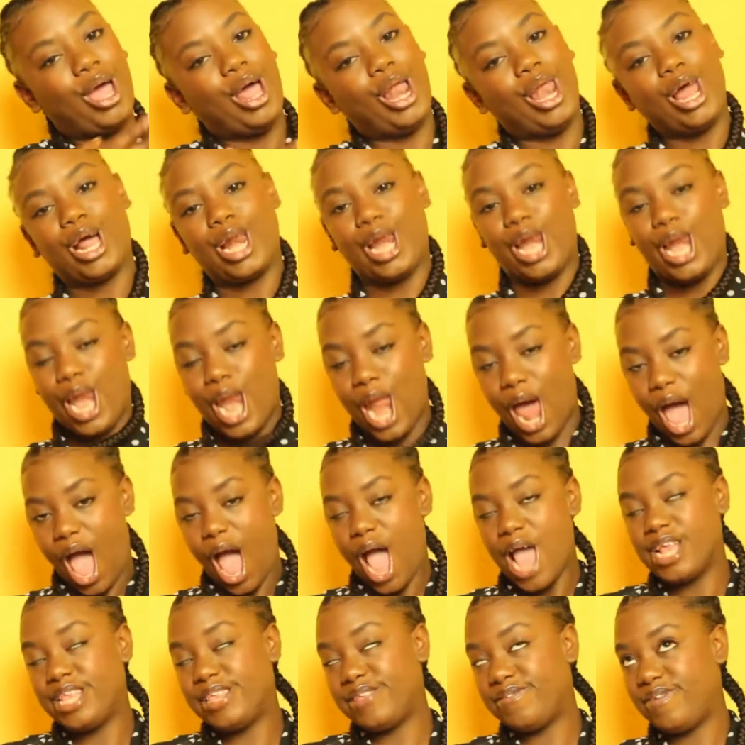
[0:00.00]
look
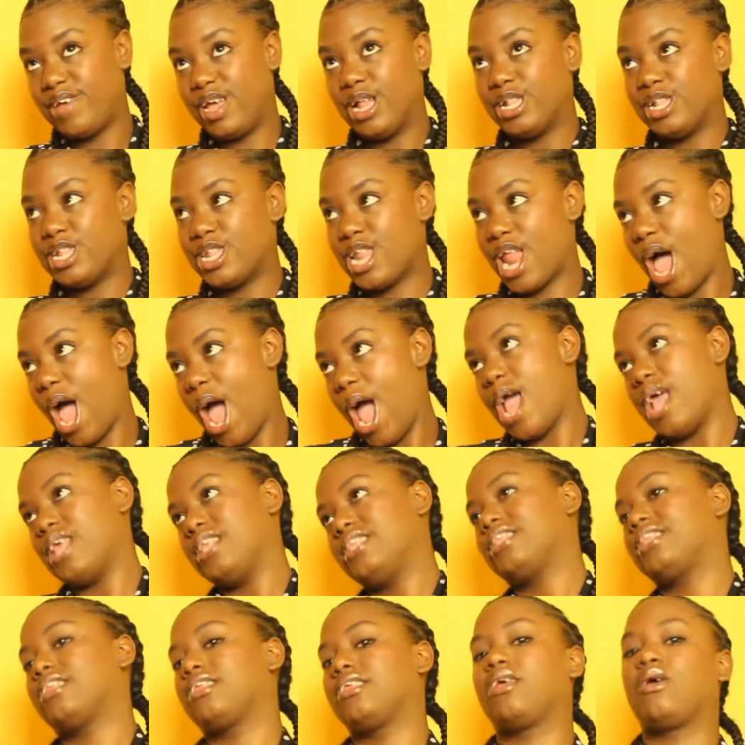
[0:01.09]
nice, feel
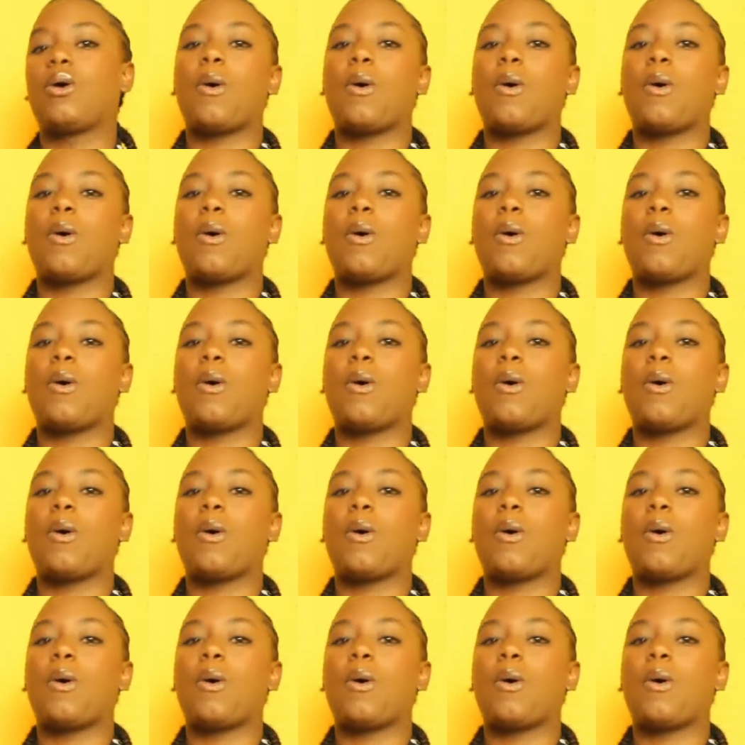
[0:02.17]
nice,